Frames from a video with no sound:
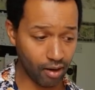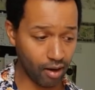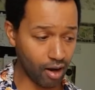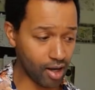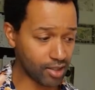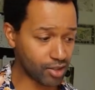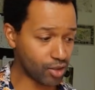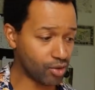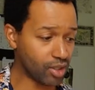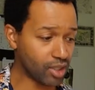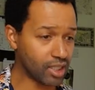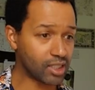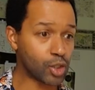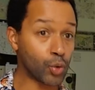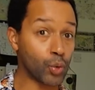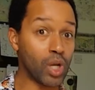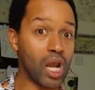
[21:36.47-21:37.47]
I don't
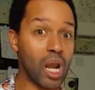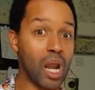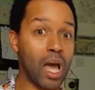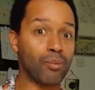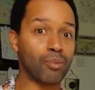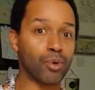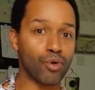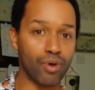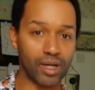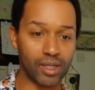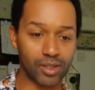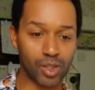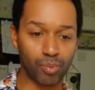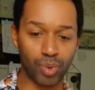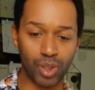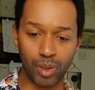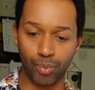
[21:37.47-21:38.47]
need to elaborate to
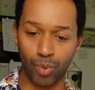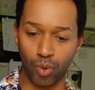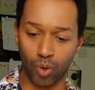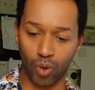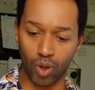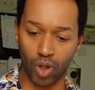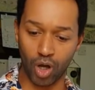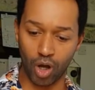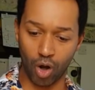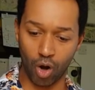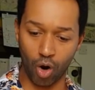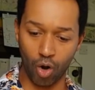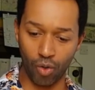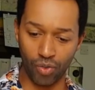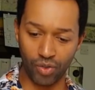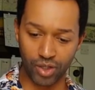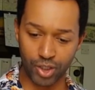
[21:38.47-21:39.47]
people
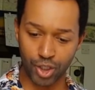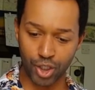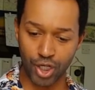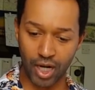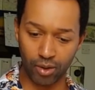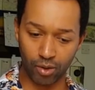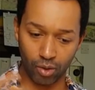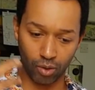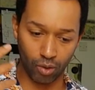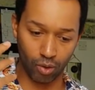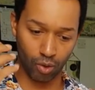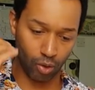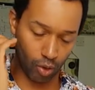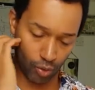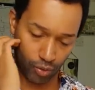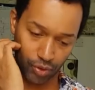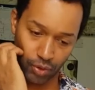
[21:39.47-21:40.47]
on this
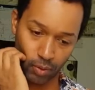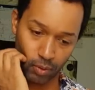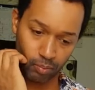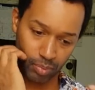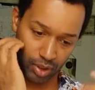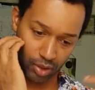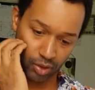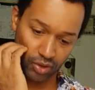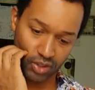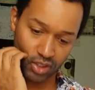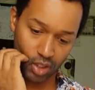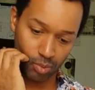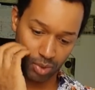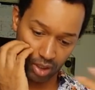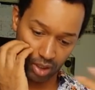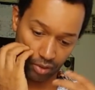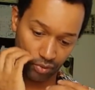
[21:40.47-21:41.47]
channel, because so
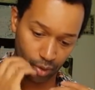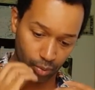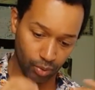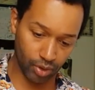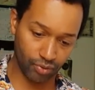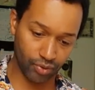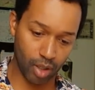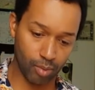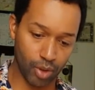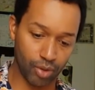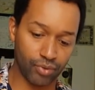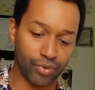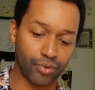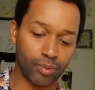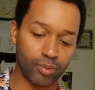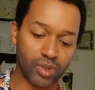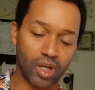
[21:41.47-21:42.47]
many of you would have come over
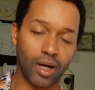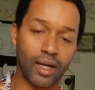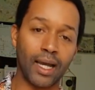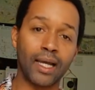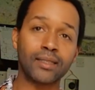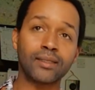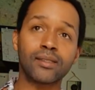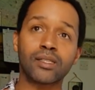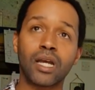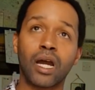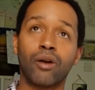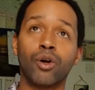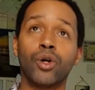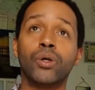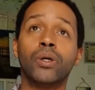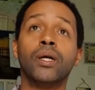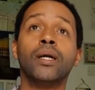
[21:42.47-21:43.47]
from Diane's
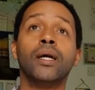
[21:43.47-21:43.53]
Tarot,